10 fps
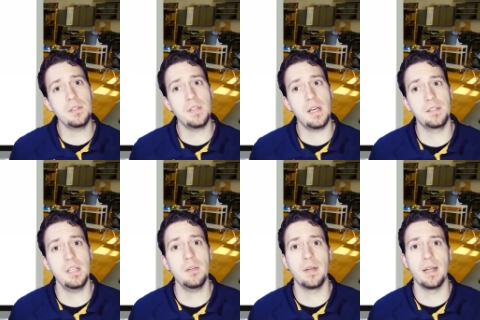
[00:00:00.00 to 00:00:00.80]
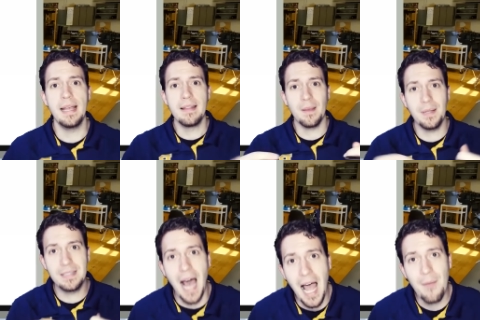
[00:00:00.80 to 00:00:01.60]
it's not accelerating, that means
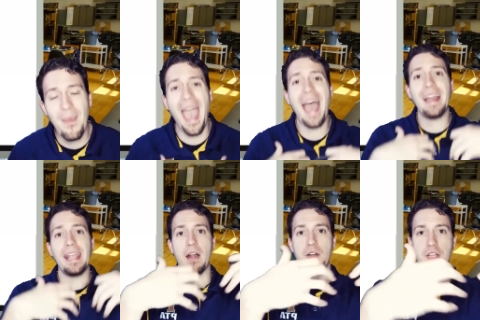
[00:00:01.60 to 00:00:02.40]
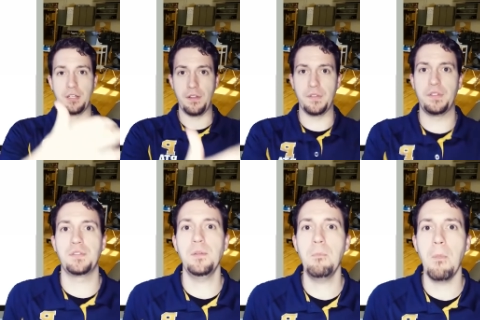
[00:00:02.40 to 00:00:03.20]
I'm adding energy into the
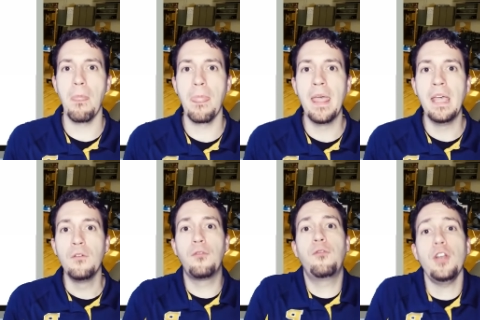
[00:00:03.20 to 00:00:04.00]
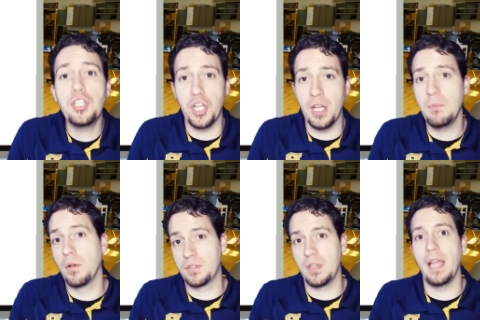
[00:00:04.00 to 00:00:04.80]
system, Friction,
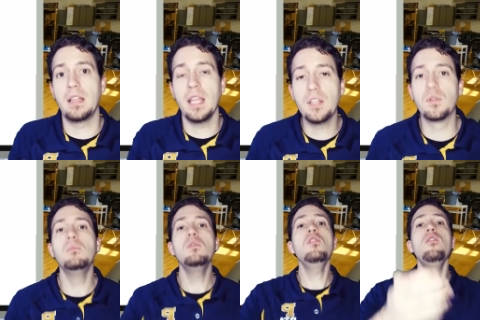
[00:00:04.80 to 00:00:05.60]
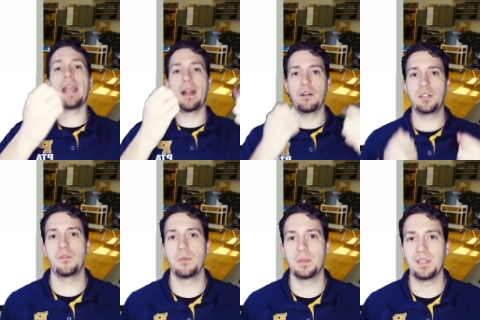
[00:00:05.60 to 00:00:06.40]
most likely, is removing energy
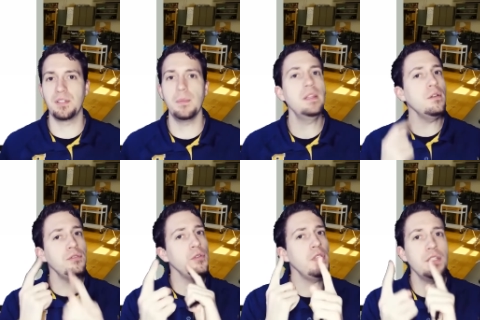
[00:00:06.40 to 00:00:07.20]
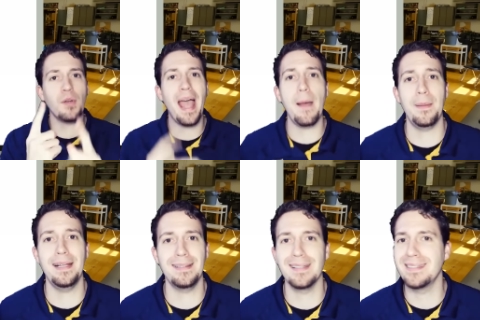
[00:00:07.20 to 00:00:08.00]
from the system, and those two things are happening
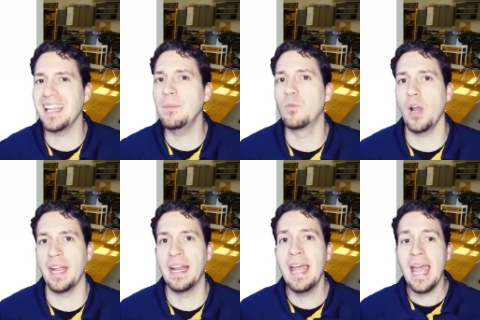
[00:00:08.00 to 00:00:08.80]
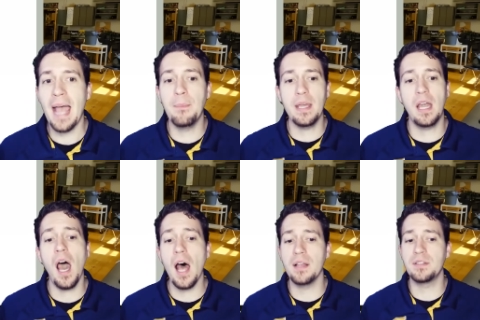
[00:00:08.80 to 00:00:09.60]
at the same rate. And
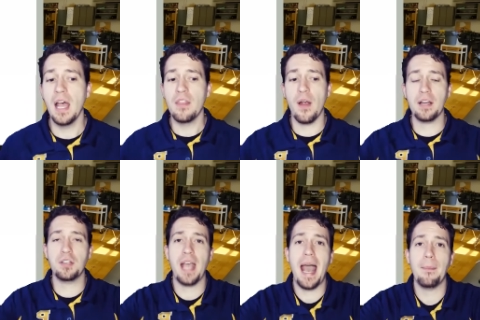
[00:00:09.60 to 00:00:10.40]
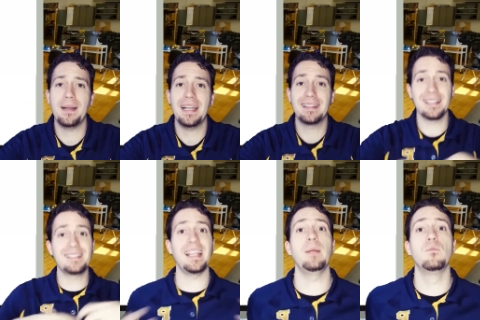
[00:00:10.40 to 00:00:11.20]
because they're actually happening at the
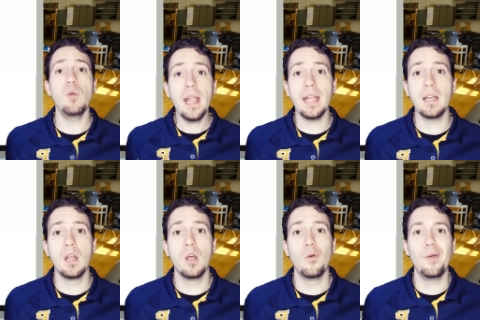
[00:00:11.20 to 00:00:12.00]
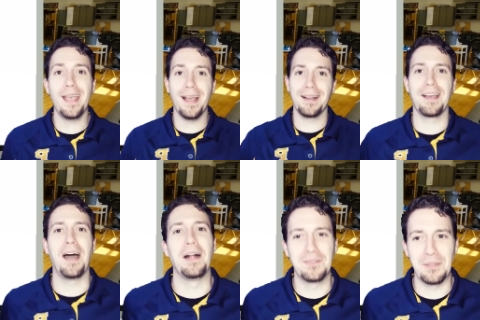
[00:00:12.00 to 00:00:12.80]
same rate, we get
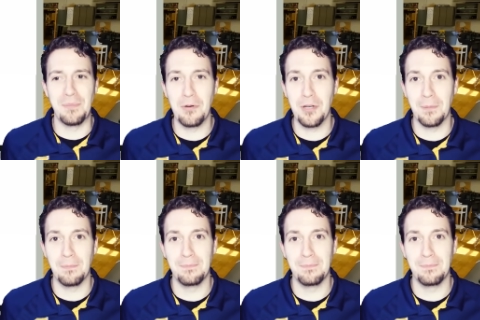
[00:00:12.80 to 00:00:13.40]
constant motion.